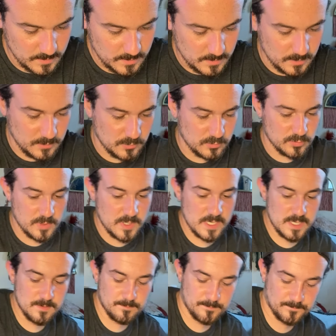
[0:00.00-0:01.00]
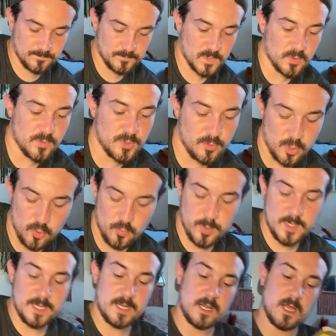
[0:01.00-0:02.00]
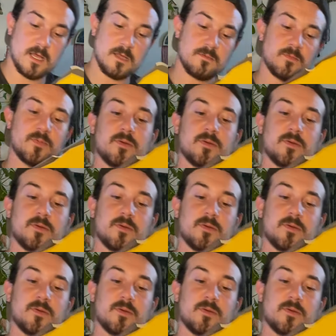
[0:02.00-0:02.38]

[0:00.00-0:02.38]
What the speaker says: Alright, we can open it up.